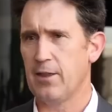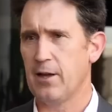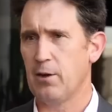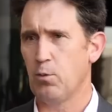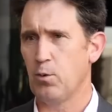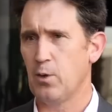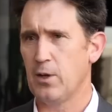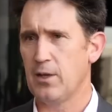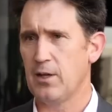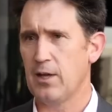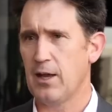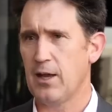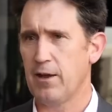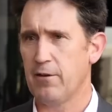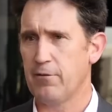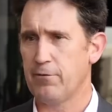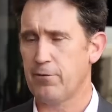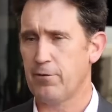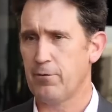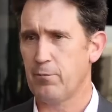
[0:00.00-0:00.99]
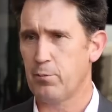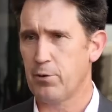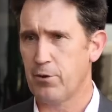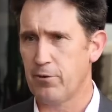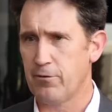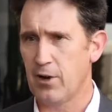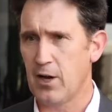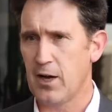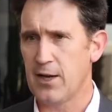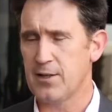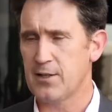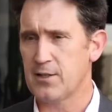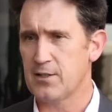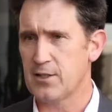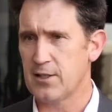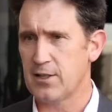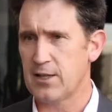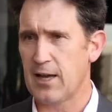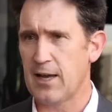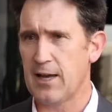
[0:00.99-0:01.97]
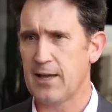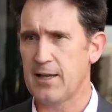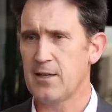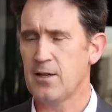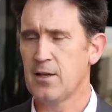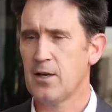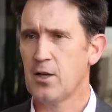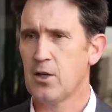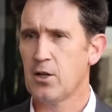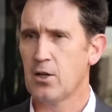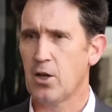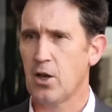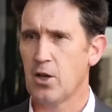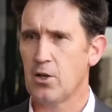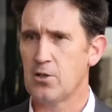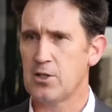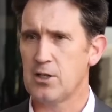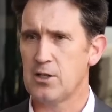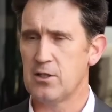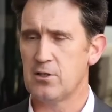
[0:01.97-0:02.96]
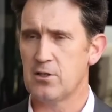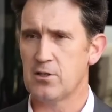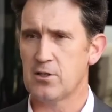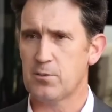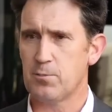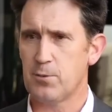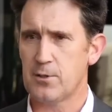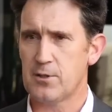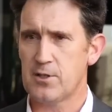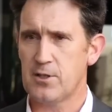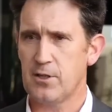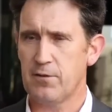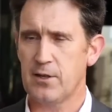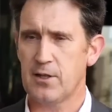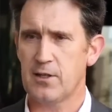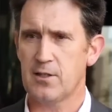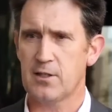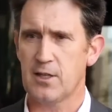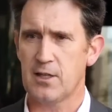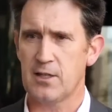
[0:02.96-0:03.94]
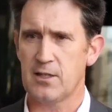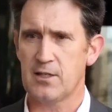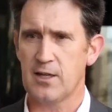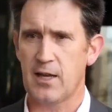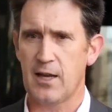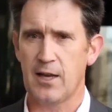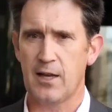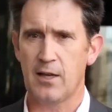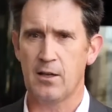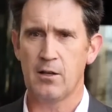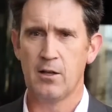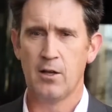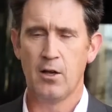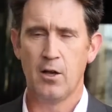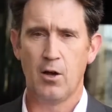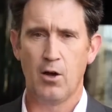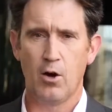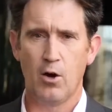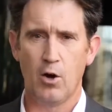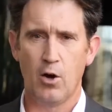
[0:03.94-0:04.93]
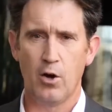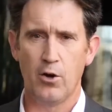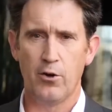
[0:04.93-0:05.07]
That is largely down to the message conveyed by Cricket Australia in regards to the bans handed down.